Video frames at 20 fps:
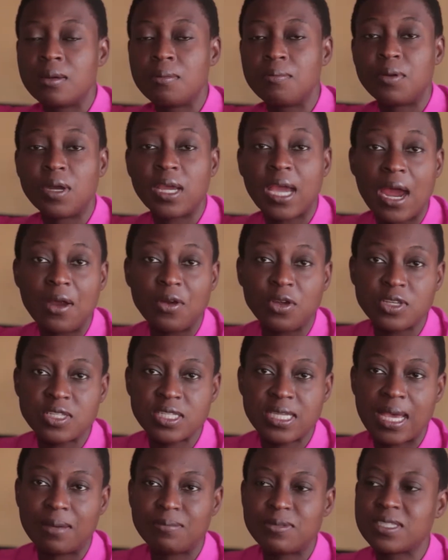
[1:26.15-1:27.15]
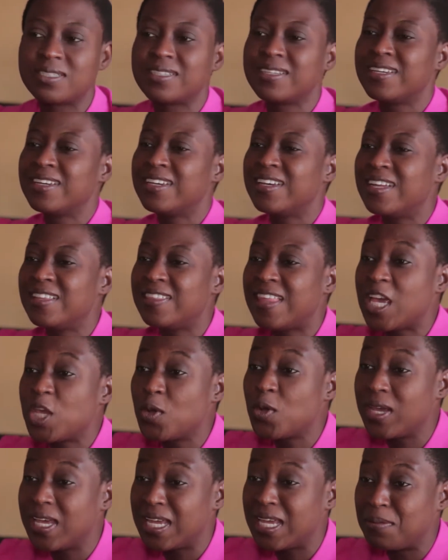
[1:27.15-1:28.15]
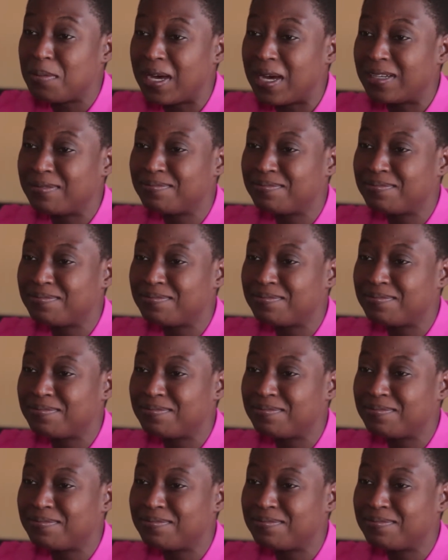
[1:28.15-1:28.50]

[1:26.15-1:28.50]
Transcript: precarious times. Thank you again, ma.